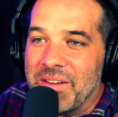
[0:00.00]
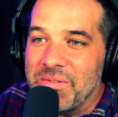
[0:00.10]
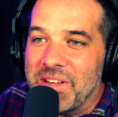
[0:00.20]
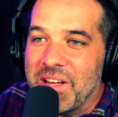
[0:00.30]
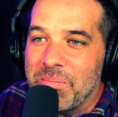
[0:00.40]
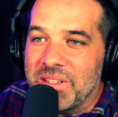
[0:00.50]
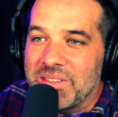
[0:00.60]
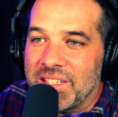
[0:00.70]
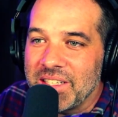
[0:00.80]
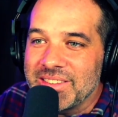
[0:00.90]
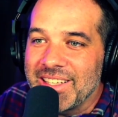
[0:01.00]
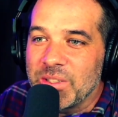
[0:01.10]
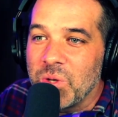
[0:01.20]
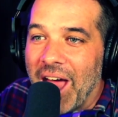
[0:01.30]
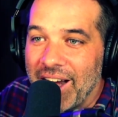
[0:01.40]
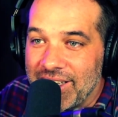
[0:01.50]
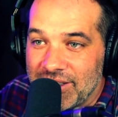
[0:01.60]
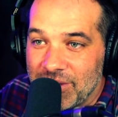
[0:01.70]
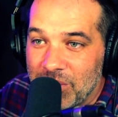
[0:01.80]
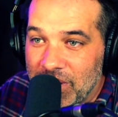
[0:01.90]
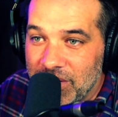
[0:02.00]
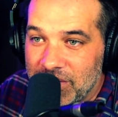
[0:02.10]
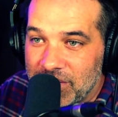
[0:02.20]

VIP tickets, they do not get to meet us,